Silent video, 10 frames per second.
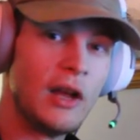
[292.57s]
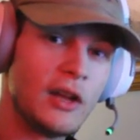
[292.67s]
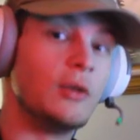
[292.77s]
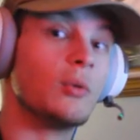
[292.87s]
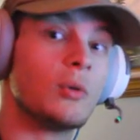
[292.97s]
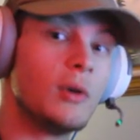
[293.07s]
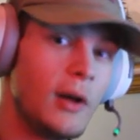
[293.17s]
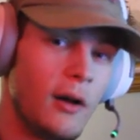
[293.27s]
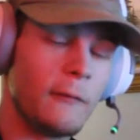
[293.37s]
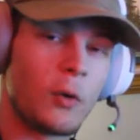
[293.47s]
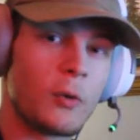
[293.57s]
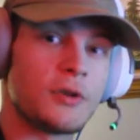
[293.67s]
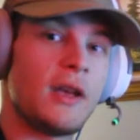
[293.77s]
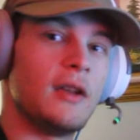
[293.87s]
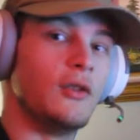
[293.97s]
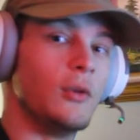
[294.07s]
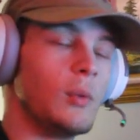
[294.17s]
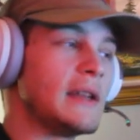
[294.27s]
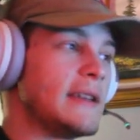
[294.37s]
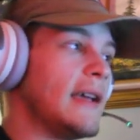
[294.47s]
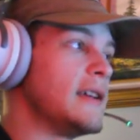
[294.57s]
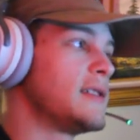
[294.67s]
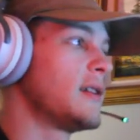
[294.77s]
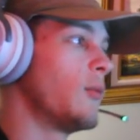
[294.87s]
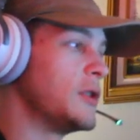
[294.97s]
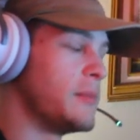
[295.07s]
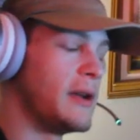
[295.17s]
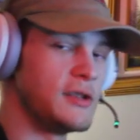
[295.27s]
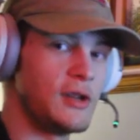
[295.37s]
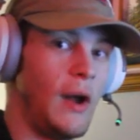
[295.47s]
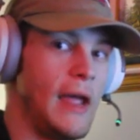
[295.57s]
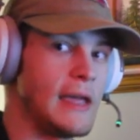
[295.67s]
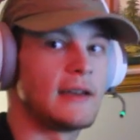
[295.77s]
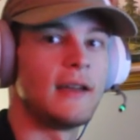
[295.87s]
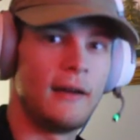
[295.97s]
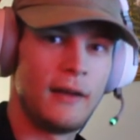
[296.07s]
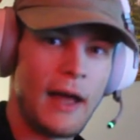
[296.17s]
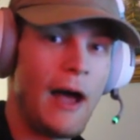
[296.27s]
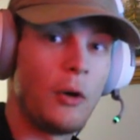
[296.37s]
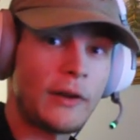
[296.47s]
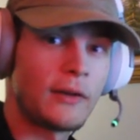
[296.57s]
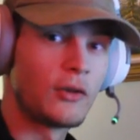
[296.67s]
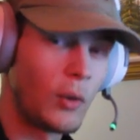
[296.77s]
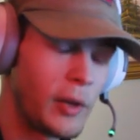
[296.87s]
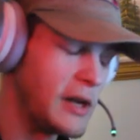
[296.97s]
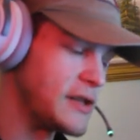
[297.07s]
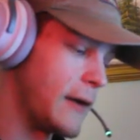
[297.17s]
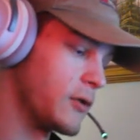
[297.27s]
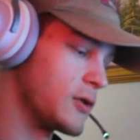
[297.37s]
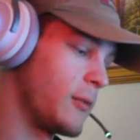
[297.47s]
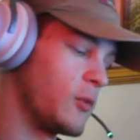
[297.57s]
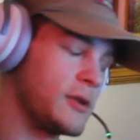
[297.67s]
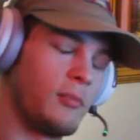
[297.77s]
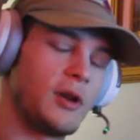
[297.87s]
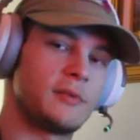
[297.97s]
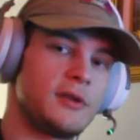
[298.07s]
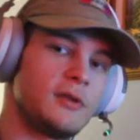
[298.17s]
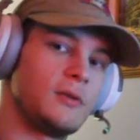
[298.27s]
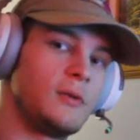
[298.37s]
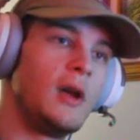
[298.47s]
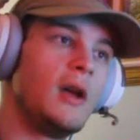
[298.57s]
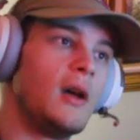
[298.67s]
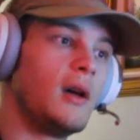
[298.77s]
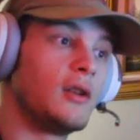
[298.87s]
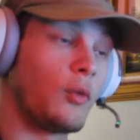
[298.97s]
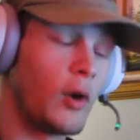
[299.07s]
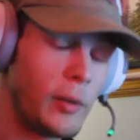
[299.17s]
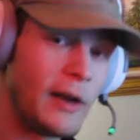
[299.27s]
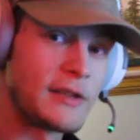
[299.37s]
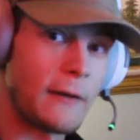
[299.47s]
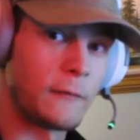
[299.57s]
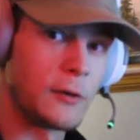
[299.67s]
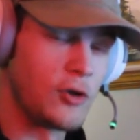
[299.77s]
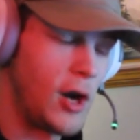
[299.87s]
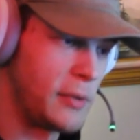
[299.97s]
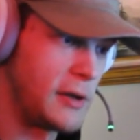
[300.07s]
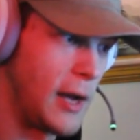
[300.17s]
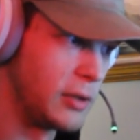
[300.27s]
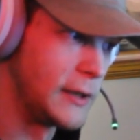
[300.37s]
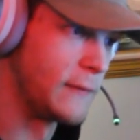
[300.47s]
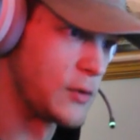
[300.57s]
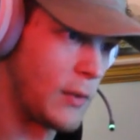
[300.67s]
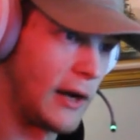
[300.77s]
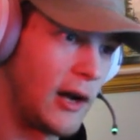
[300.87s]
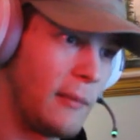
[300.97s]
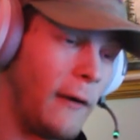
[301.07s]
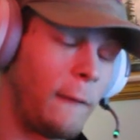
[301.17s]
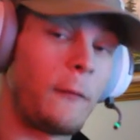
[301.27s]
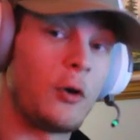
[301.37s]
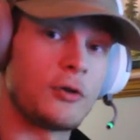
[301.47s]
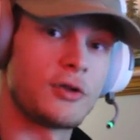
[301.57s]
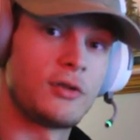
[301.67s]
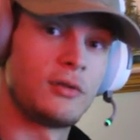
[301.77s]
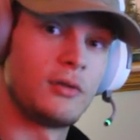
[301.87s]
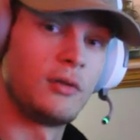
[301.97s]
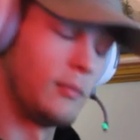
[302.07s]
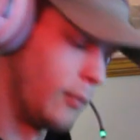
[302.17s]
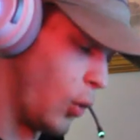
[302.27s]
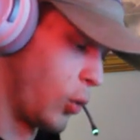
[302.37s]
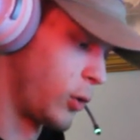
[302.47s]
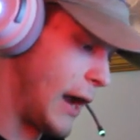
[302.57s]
You will, of course, do what it takes, which means, hanging out 20 minutes after the drop, which brings me to 20 minutes after the drop, I believe, is when I got my first order